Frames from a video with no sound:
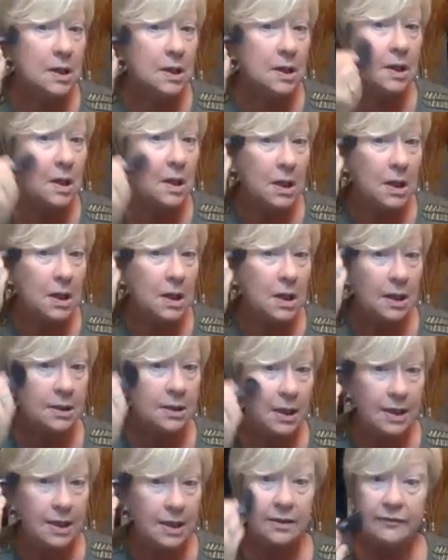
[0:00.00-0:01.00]
kind of
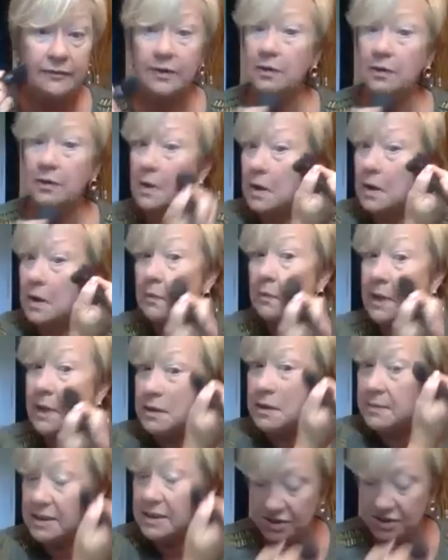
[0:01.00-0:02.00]
around my
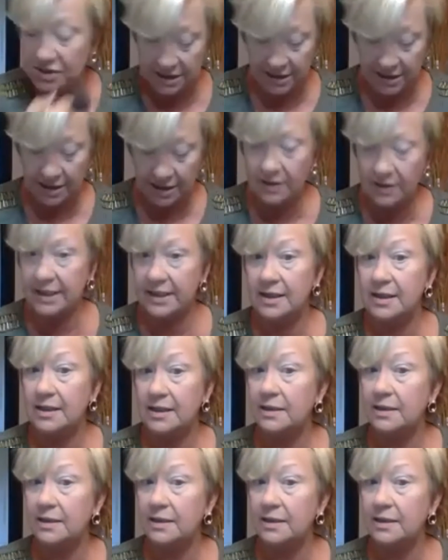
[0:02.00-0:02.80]
cheek area,